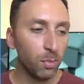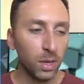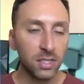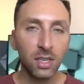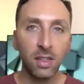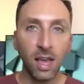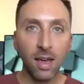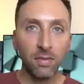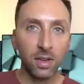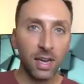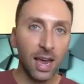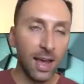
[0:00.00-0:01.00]
basically they have
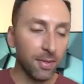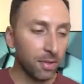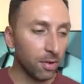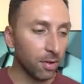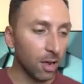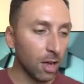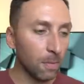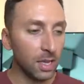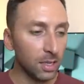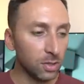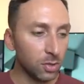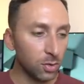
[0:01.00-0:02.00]
a catheter up
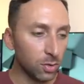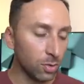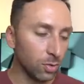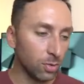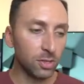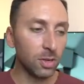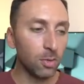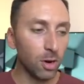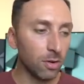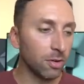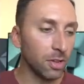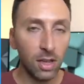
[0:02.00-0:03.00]
into some artery.